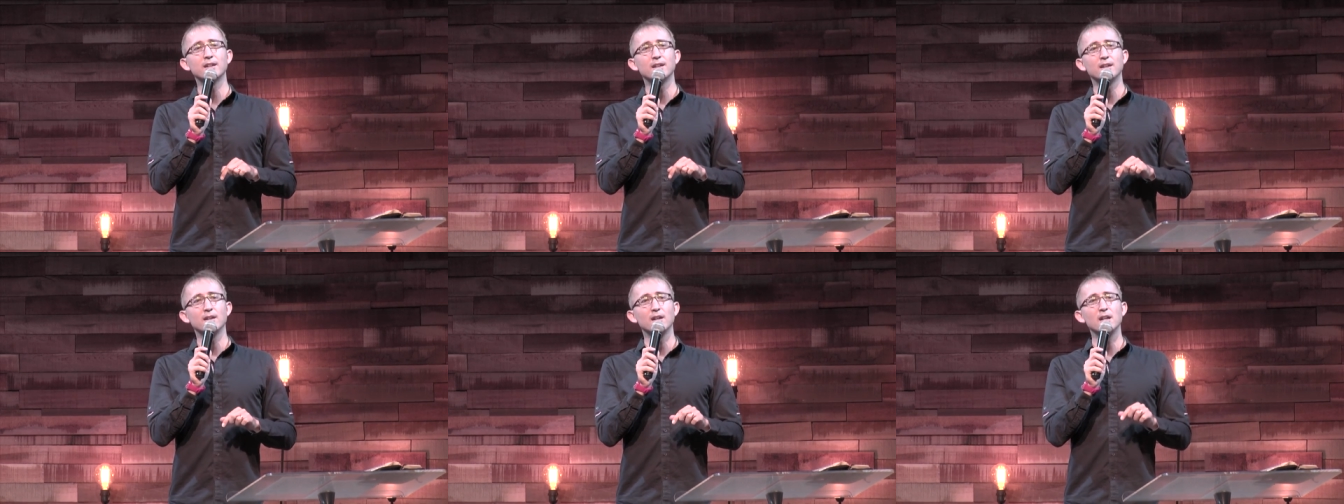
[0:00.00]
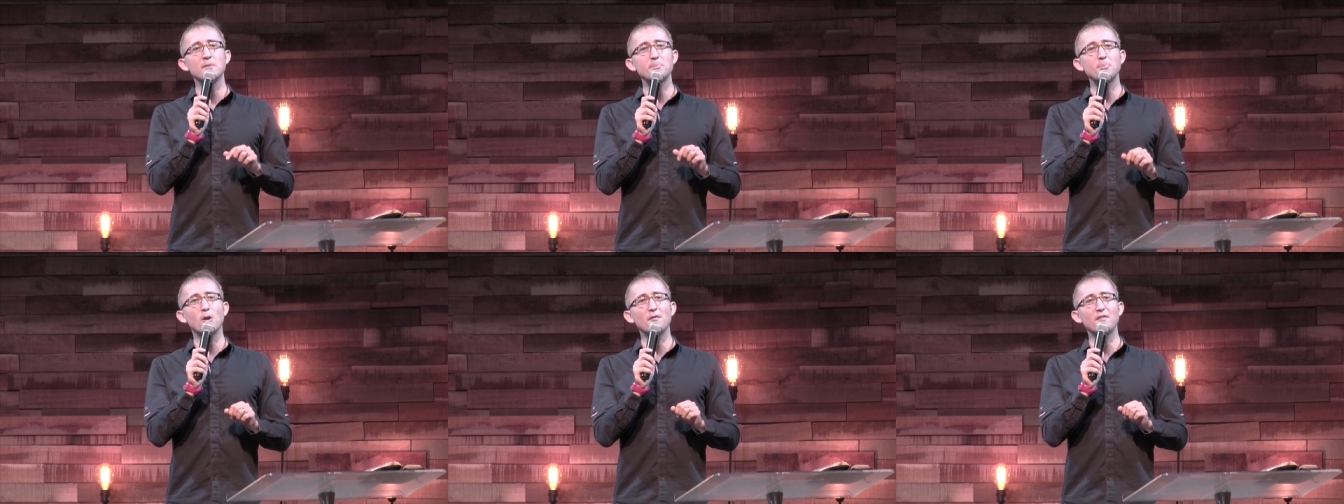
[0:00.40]
it
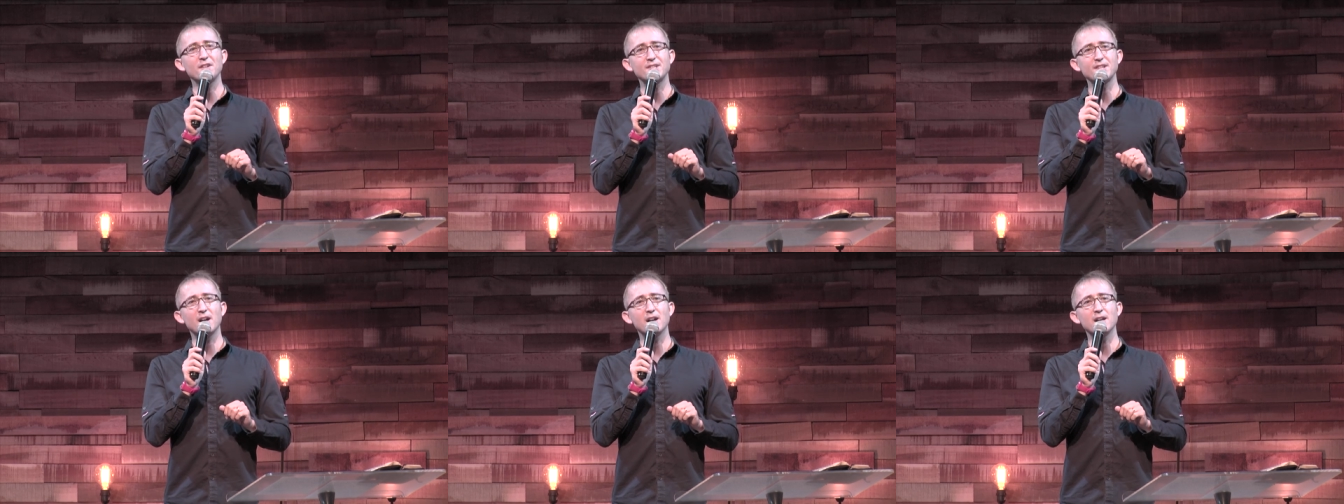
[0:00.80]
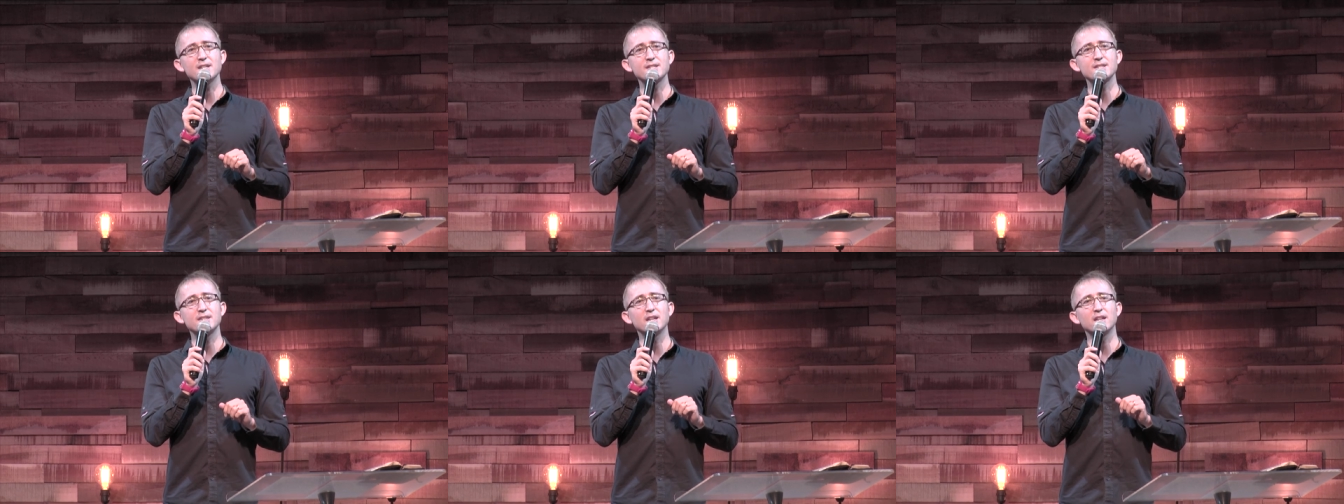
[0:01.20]
prophesies
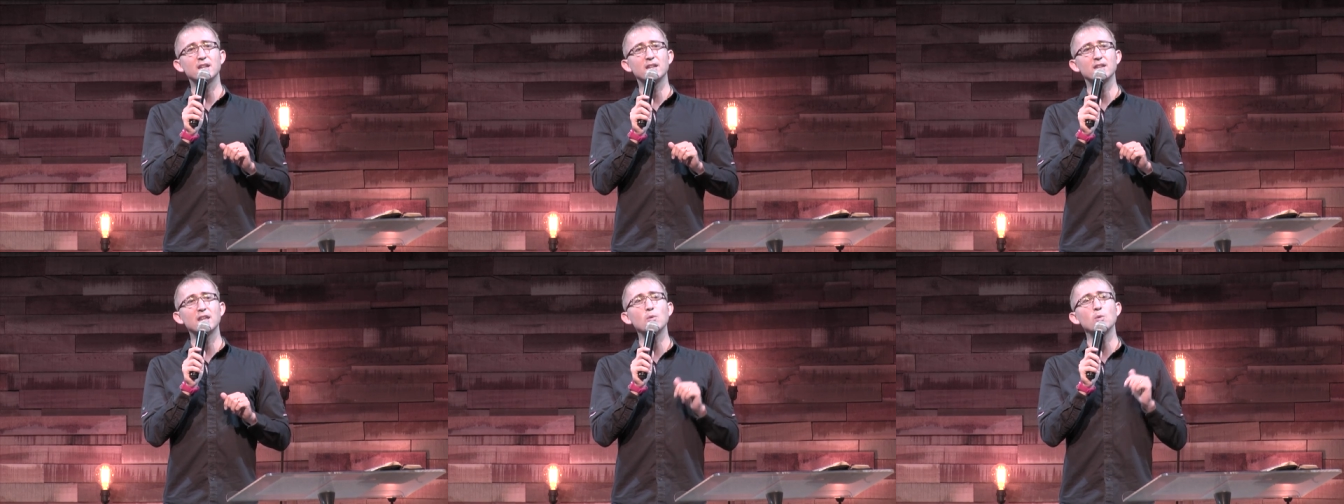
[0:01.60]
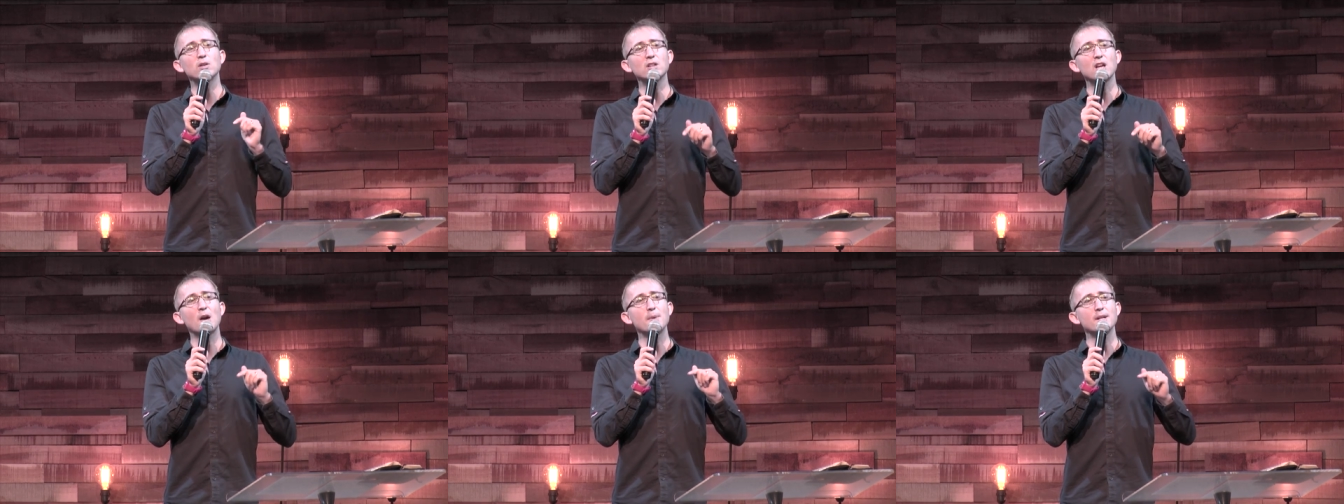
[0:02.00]
that there will
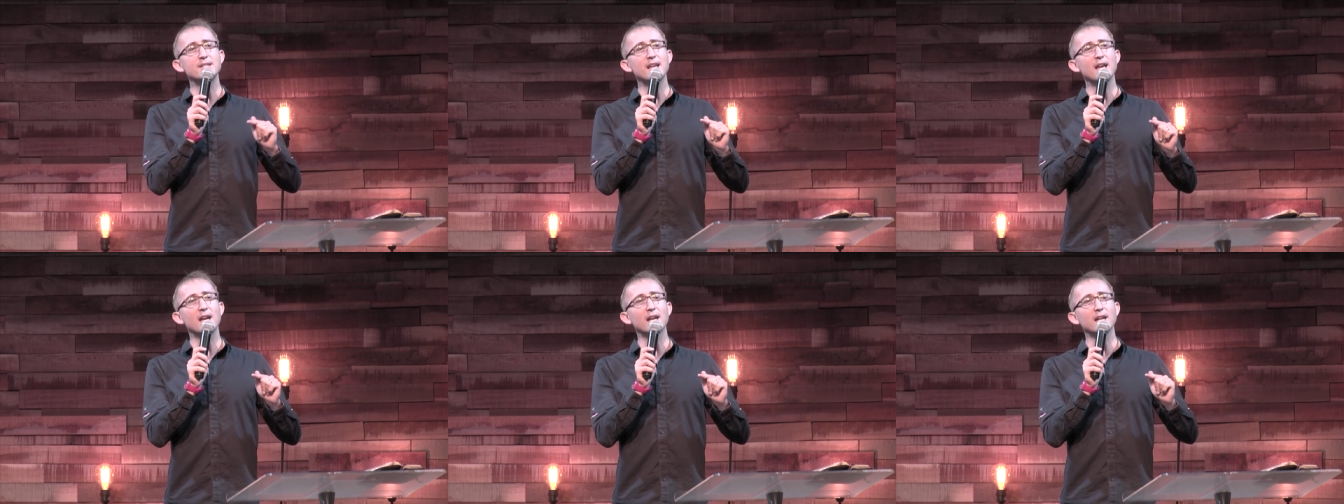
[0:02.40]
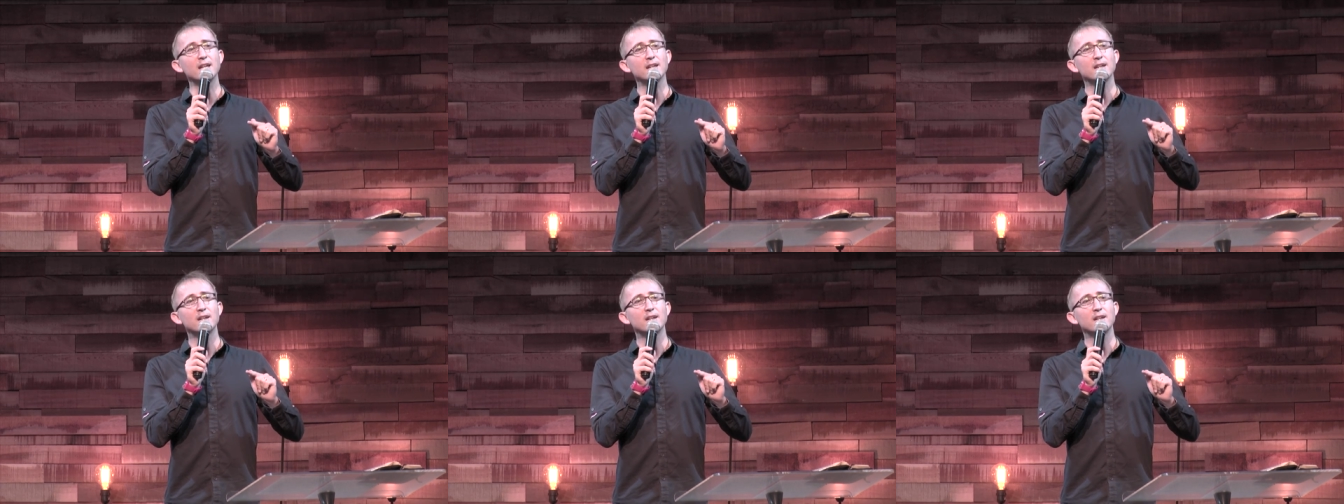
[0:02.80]
come a day